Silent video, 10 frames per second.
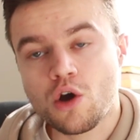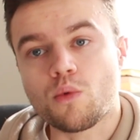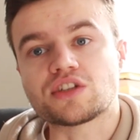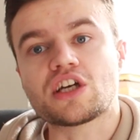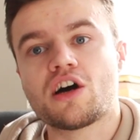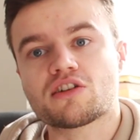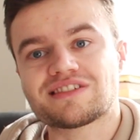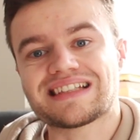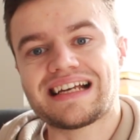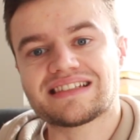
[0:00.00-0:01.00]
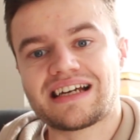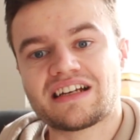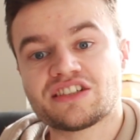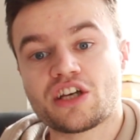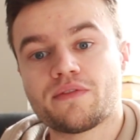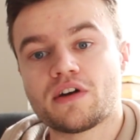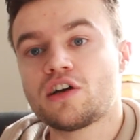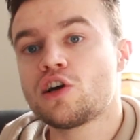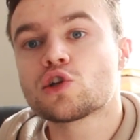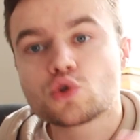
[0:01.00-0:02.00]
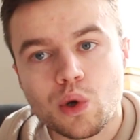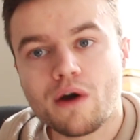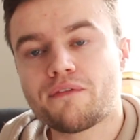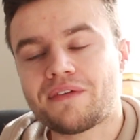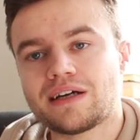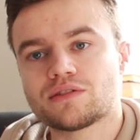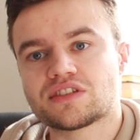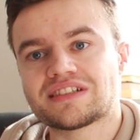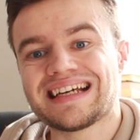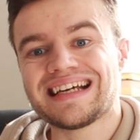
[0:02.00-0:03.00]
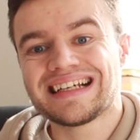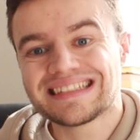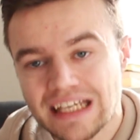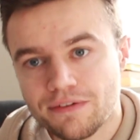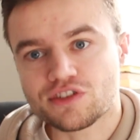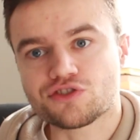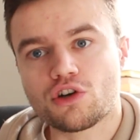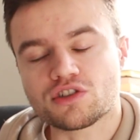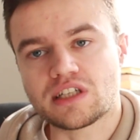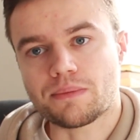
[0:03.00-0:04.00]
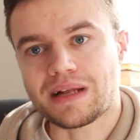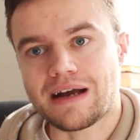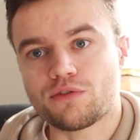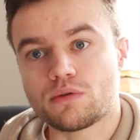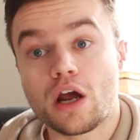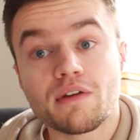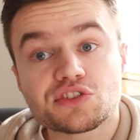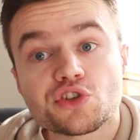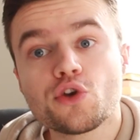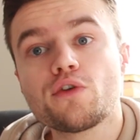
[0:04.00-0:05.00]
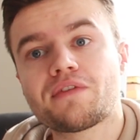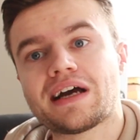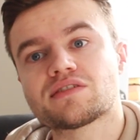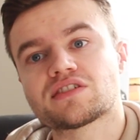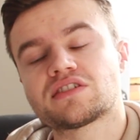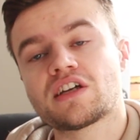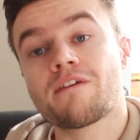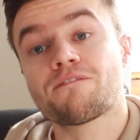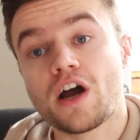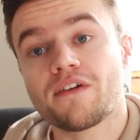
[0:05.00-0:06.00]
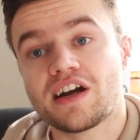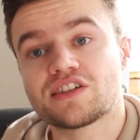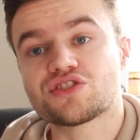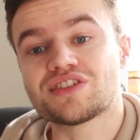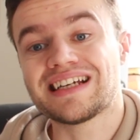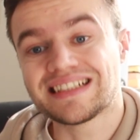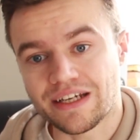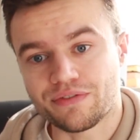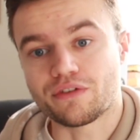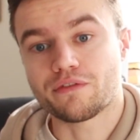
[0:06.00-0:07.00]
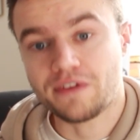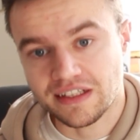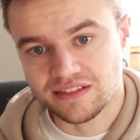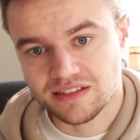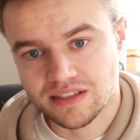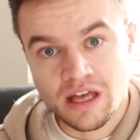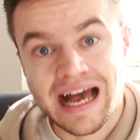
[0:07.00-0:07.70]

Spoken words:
whilst Hargreaves Lansdown has over 12,000 different stocks on their platform and over 2,500 different funds.